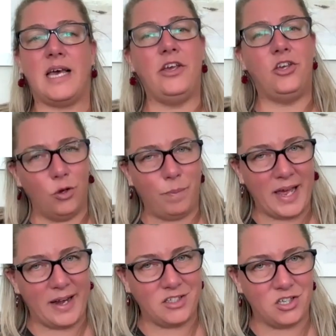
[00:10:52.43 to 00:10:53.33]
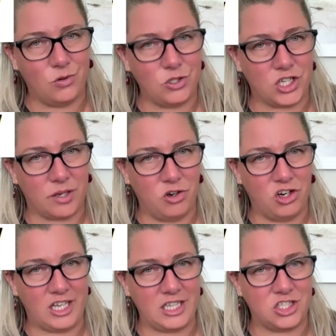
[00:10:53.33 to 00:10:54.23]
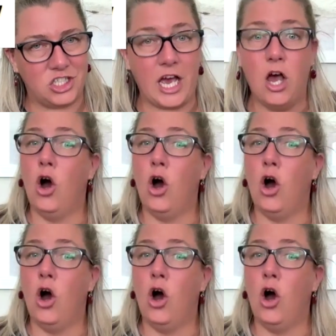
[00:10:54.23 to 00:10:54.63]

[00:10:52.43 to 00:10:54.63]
are you planning to launch a community this year?